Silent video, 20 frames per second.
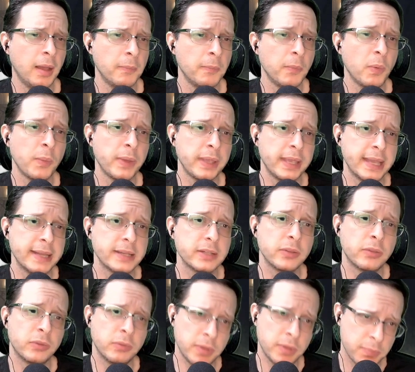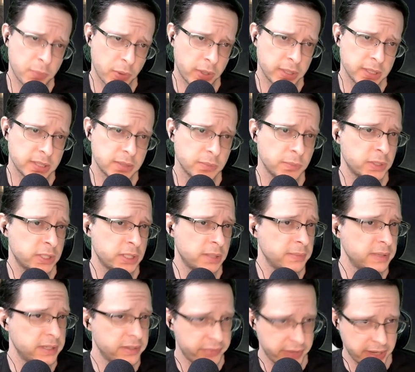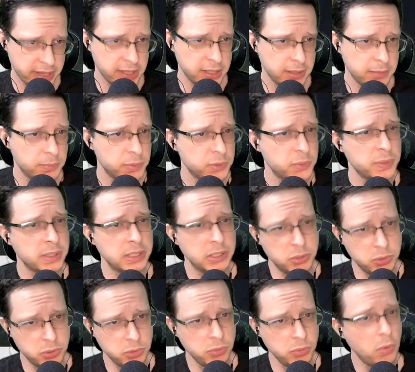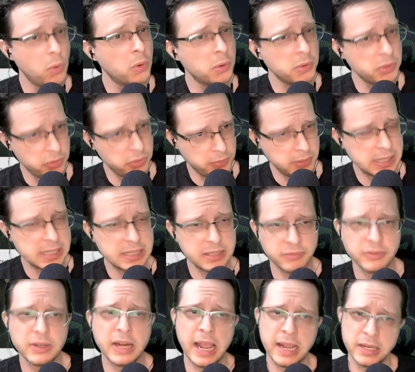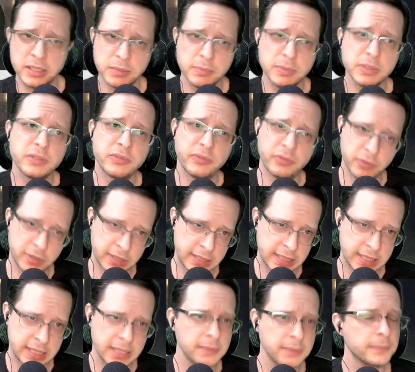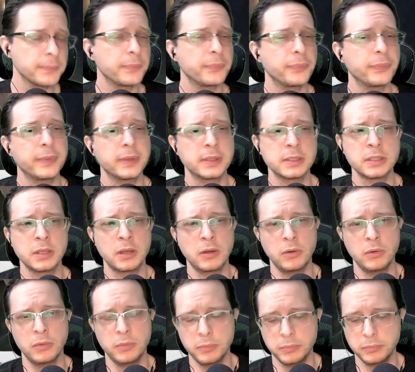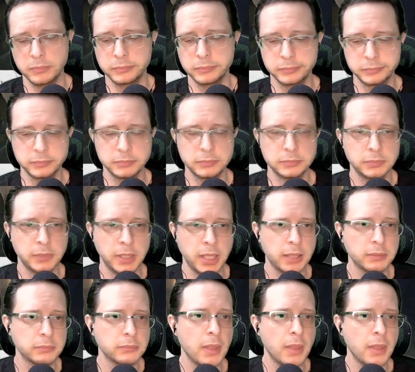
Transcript: We get 3 points, which can be divided between 2 or 3 different attributes freely. So, yeah.